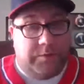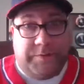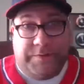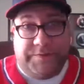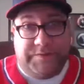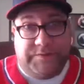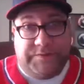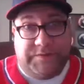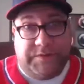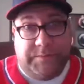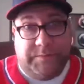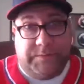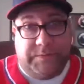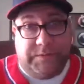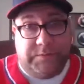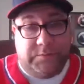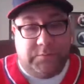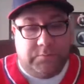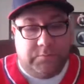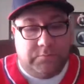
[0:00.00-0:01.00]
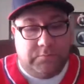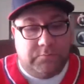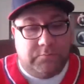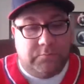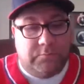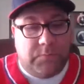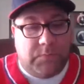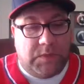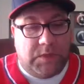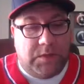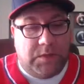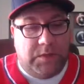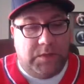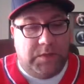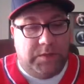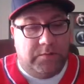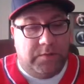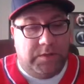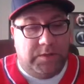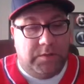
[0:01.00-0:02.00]
Thought it was the same thing.
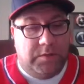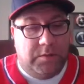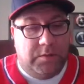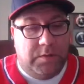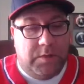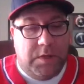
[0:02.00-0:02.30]
Anyway,